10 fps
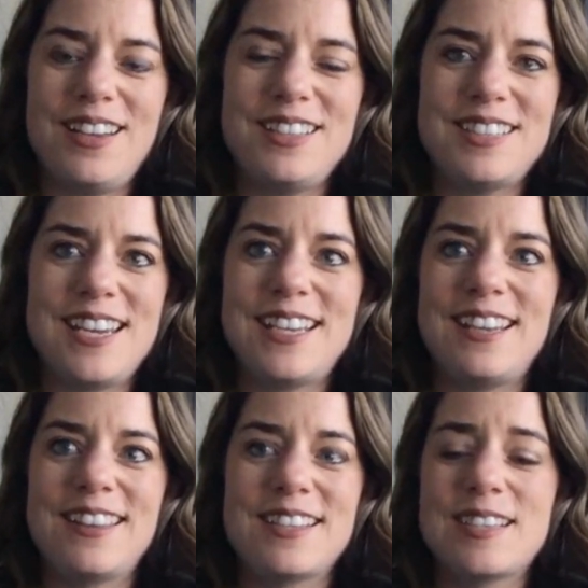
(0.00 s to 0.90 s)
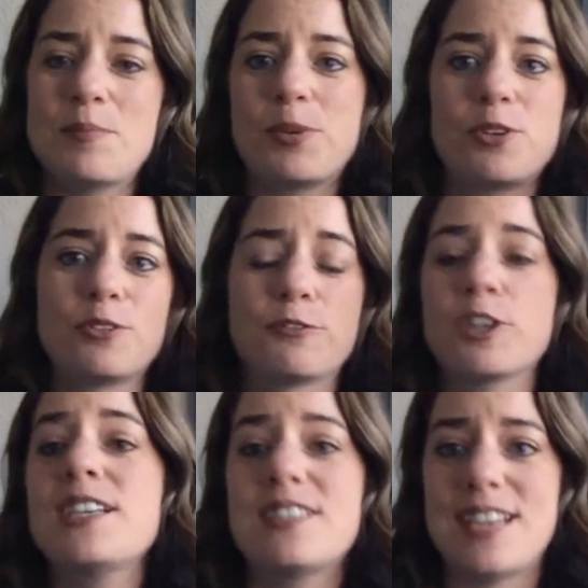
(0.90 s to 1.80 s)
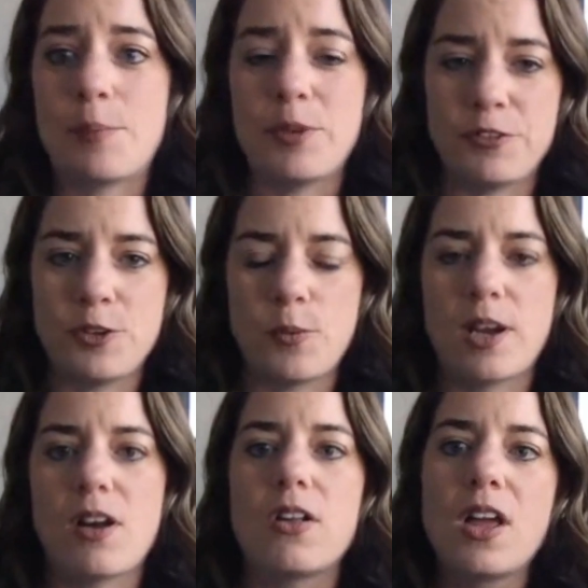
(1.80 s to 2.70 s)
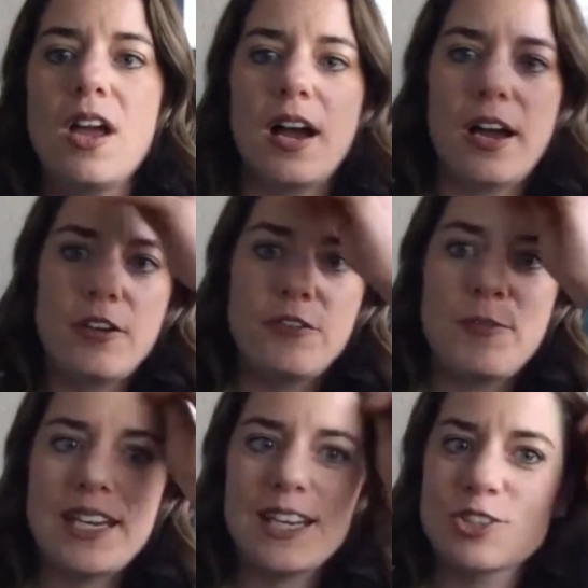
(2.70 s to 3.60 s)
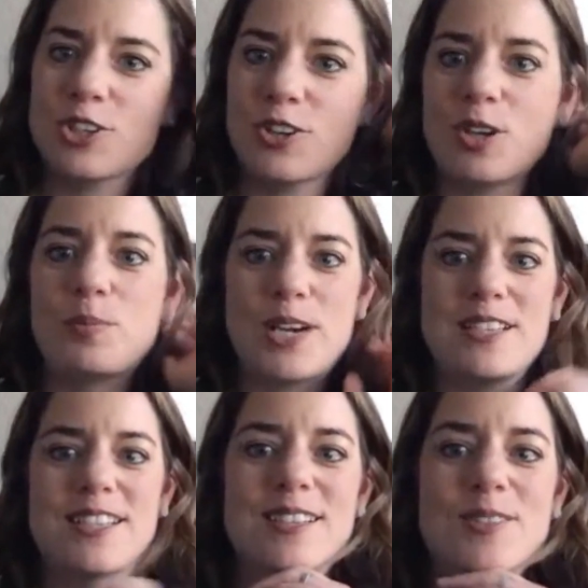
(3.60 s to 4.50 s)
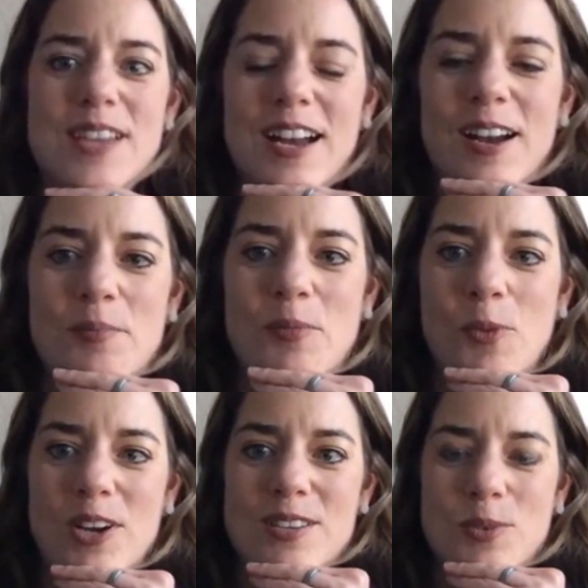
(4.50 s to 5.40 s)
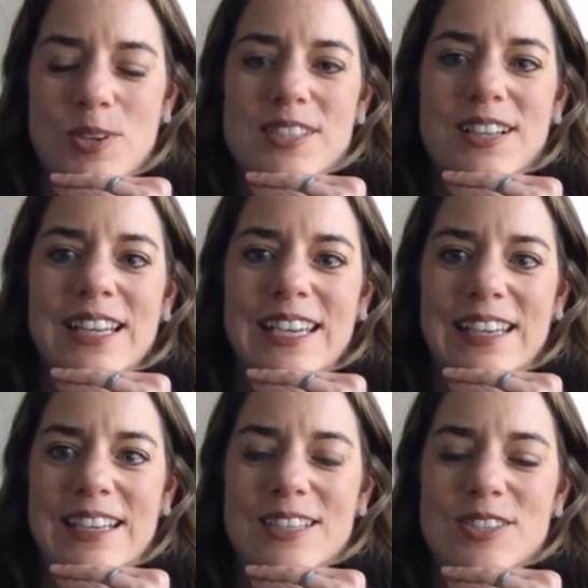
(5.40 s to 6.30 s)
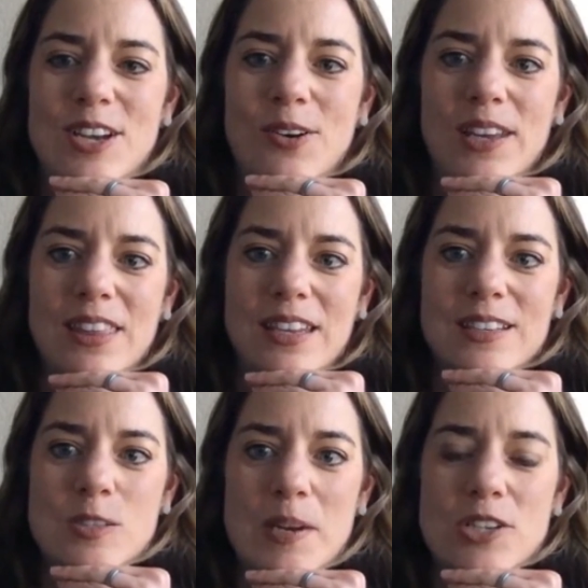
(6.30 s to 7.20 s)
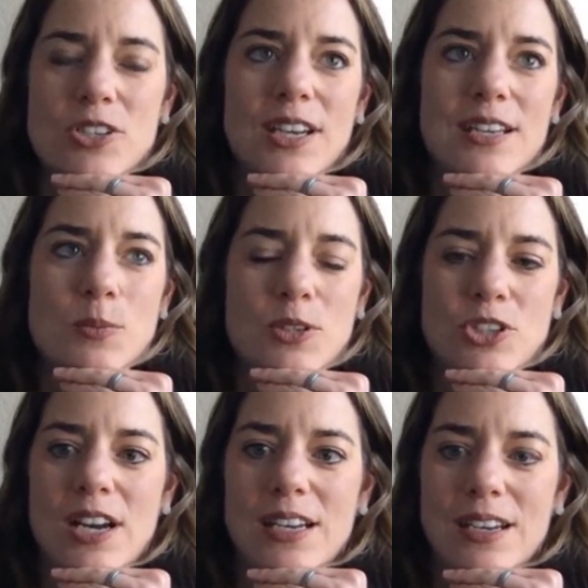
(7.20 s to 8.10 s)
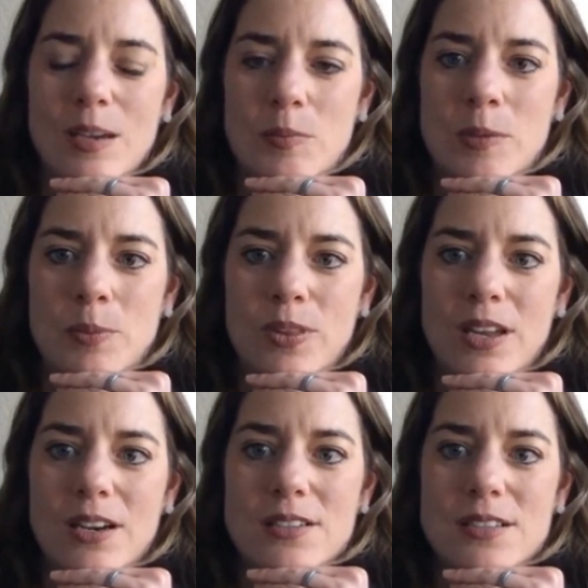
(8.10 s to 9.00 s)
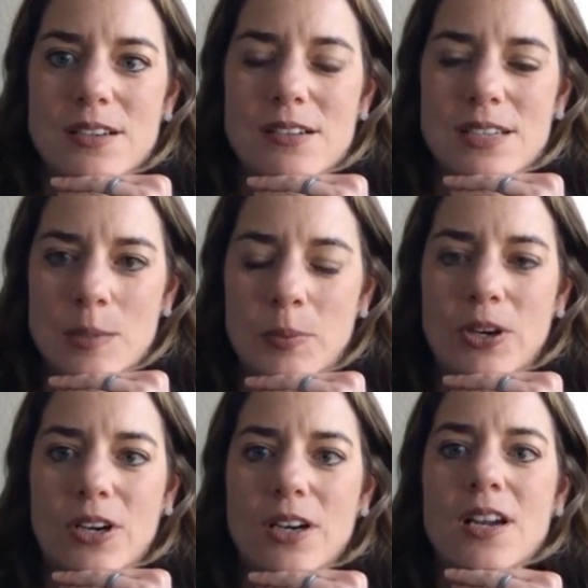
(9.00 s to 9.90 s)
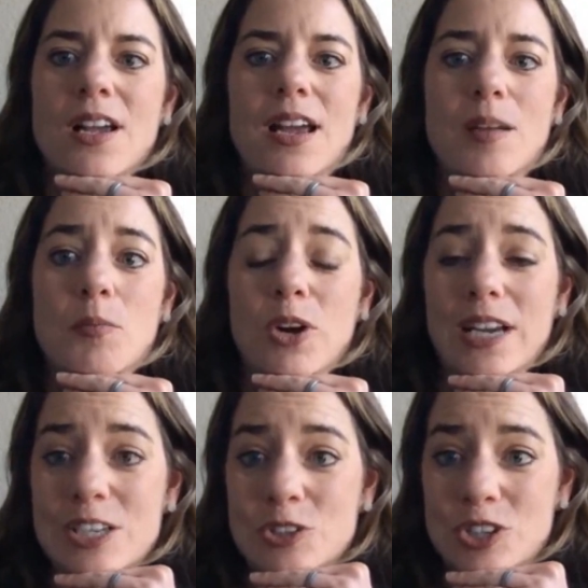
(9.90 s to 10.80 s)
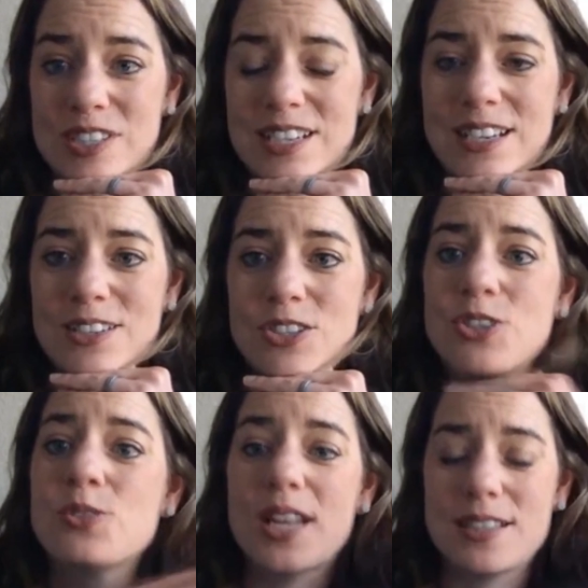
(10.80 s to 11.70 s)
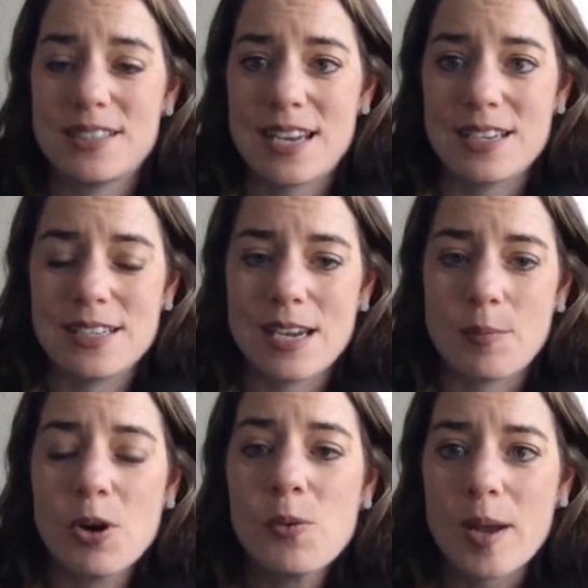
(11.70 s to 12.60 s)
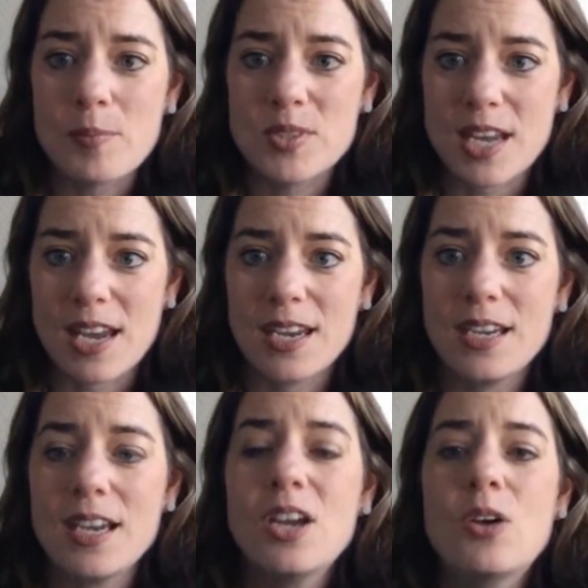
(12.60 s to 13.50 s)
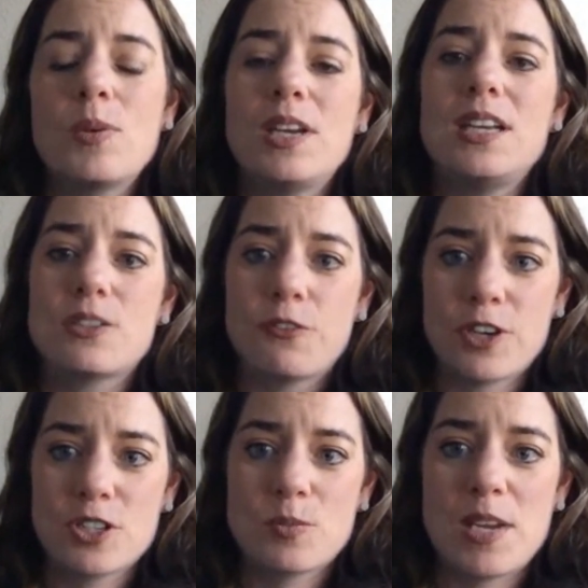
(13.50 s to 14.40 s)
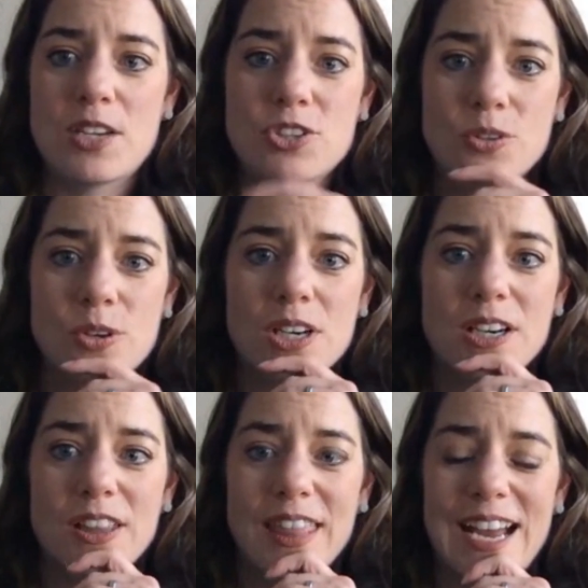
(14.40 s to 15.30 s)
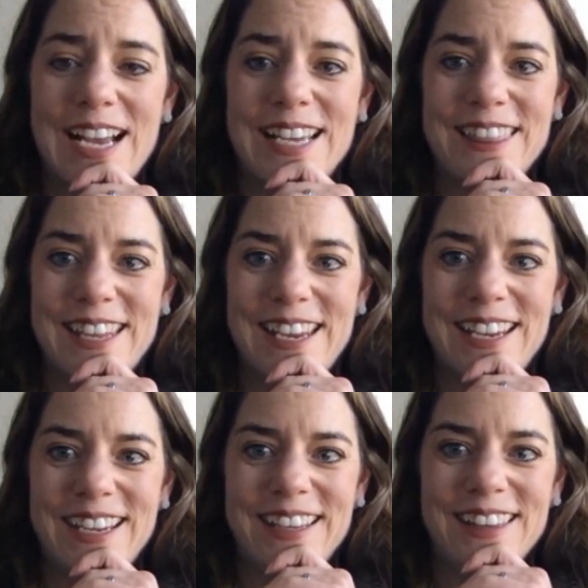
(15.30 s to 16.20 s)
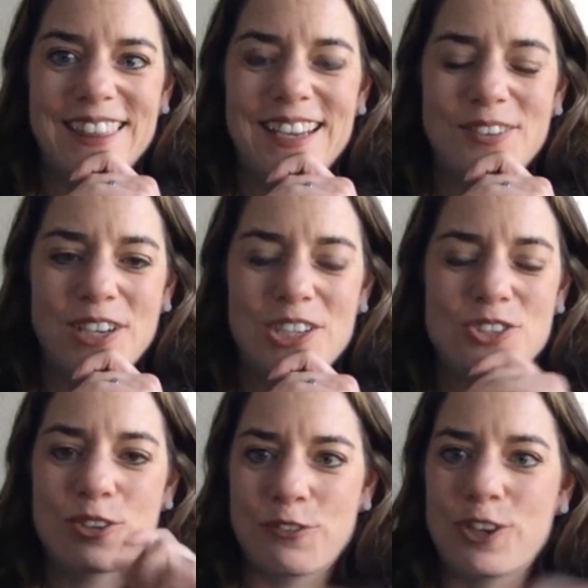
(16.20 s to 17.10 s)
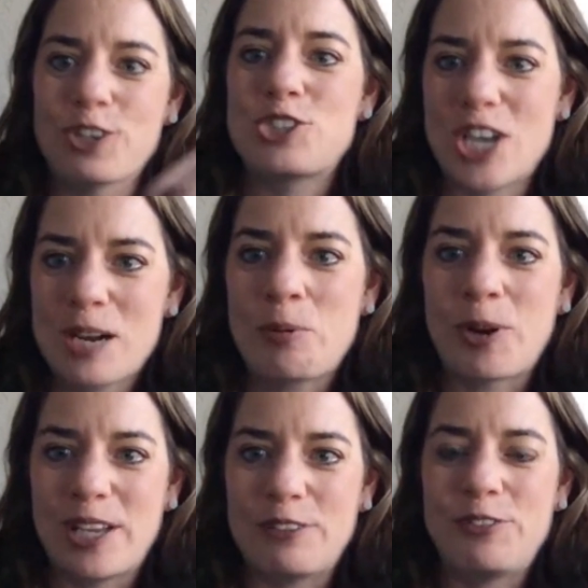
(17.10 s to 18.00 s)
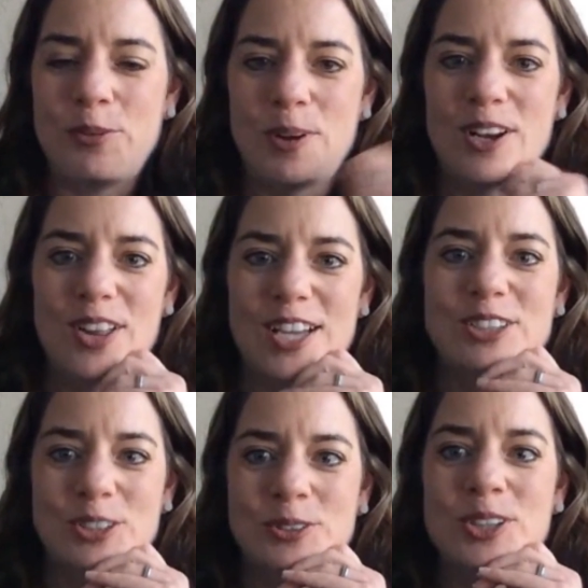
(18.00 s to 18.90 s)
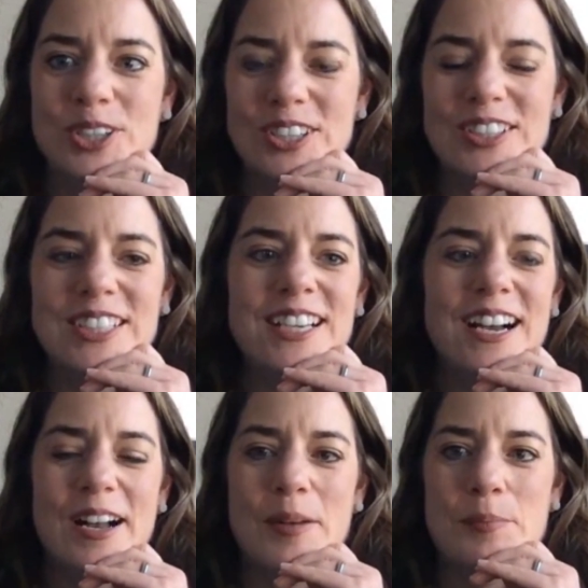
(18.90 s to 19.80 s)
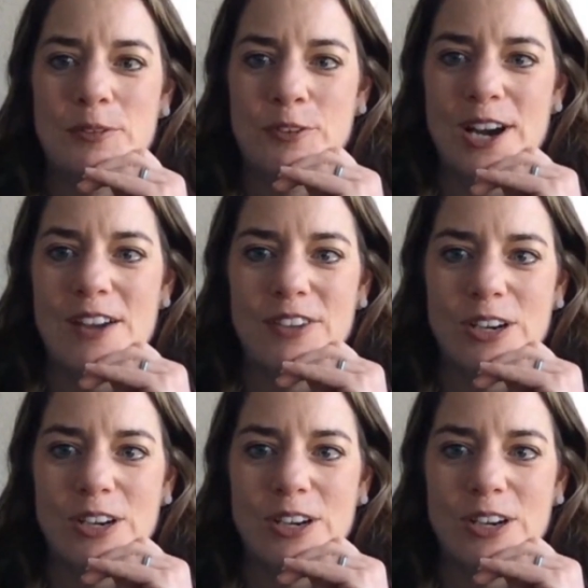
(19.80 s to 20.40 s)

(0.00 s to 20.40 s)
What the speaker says: taking the simple free step, if you will, of making sure their presence was clean. And so I think especially as we're trying to get people that are deeper and more interested to, let's say, a DMO website, we need to first make sure that they reach the first checkpoint, if you will, on Google before having a